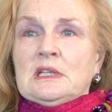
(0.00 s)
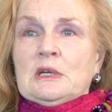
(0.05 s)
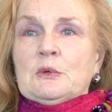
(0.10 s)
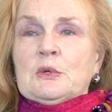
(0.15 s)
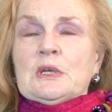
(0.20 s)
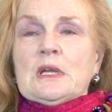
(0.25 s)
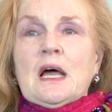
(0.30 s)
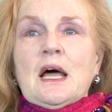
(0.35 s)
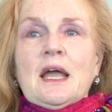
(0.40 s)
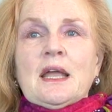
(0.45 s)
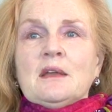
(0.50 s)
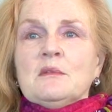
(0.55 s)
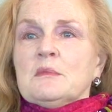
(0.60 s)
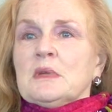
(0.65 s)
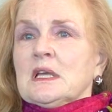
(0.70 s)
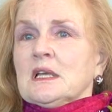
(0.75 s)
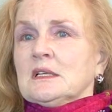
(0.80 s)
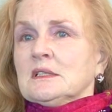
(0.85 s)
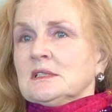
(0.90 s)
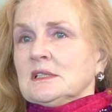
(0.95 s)
There were 9
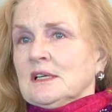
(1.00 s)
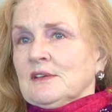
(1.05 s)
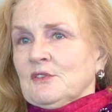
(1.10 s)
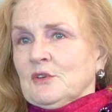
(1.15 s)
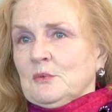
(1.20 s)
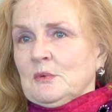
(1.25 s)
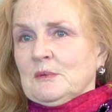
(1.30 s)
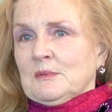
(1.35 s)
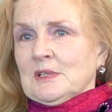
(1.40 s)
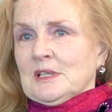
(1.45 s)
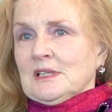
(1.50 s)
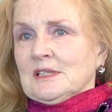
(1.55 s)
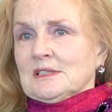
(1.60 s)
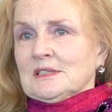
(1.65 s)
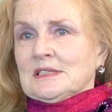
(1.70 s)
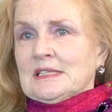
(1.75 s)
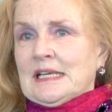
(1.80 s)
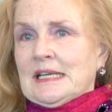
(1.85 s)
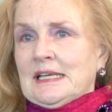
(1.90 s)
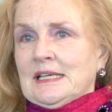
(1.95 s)
men to every woman in the
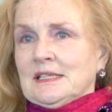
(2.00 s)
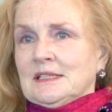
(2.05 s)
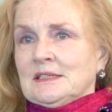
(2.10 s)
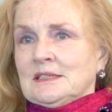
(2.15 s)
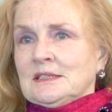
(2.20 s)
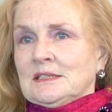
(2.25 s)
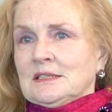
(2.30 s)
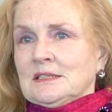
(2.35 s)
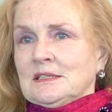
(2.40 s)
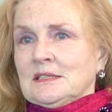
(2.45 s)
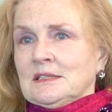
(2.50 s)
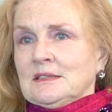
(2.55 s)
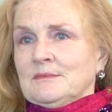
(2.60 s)
state.